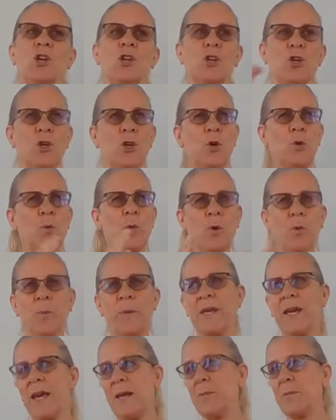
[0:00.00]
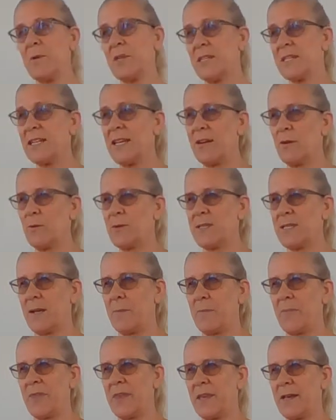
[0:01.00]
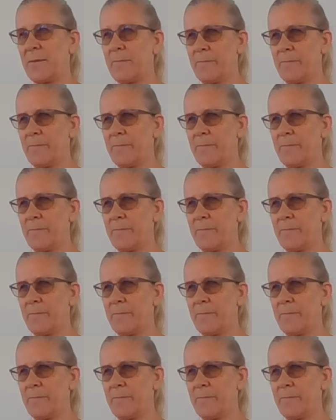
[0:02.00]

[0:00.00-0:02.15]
you will be able to tell something.